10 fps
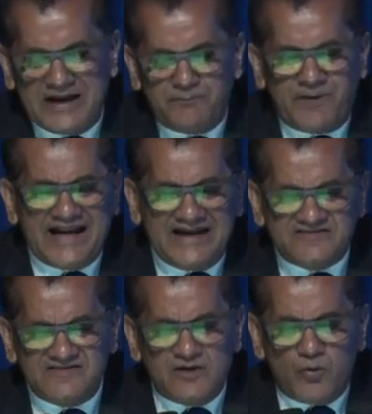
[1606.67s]

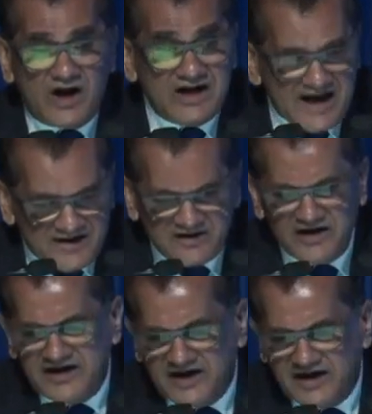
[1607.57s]
pilots in the world are in
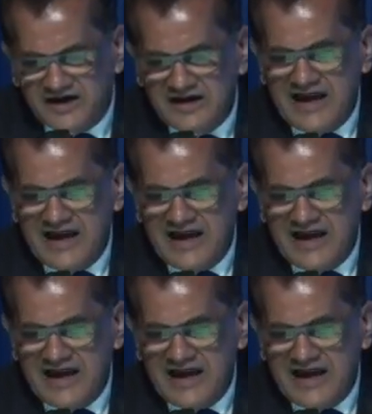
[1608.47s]
India.